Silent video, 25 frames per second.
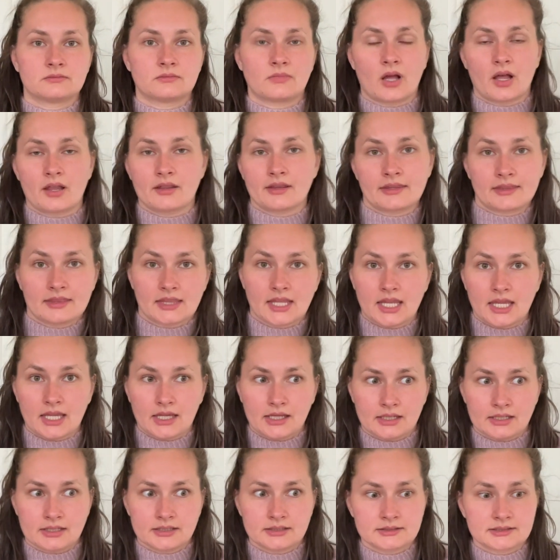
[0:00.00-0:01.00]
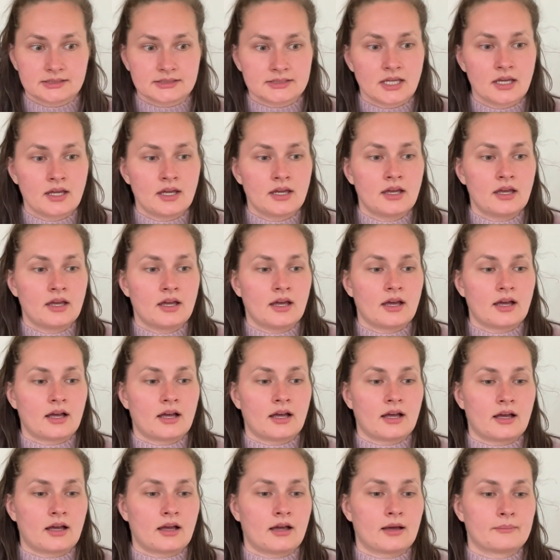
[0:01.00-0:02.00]
on things,
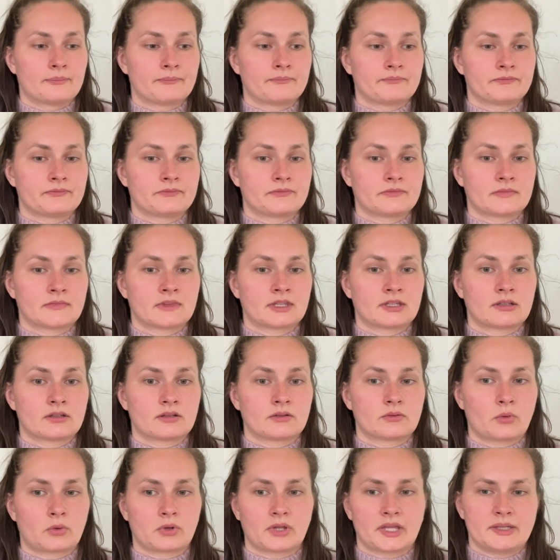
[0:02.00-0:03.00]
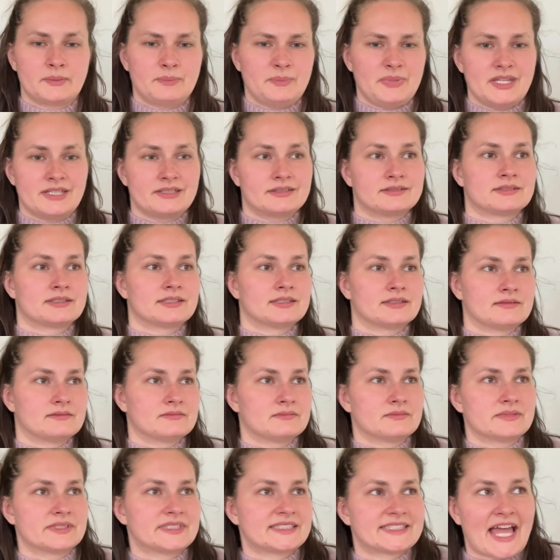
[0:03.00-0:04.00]
or like being
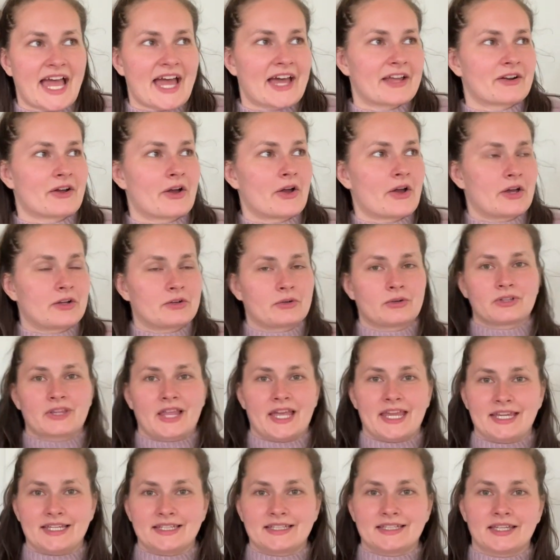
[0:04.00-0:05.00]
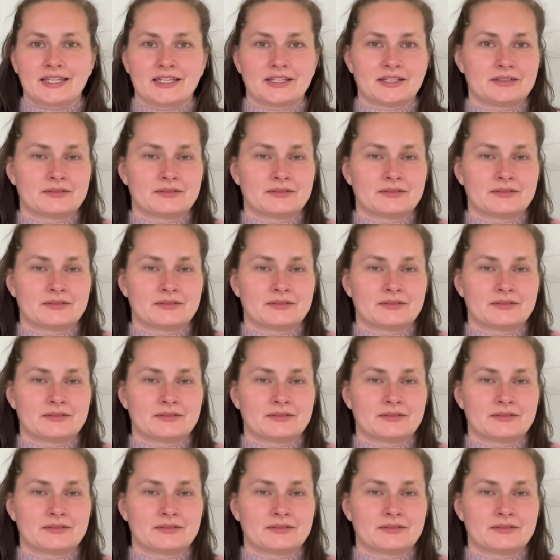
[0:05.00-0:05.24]
sat on, or like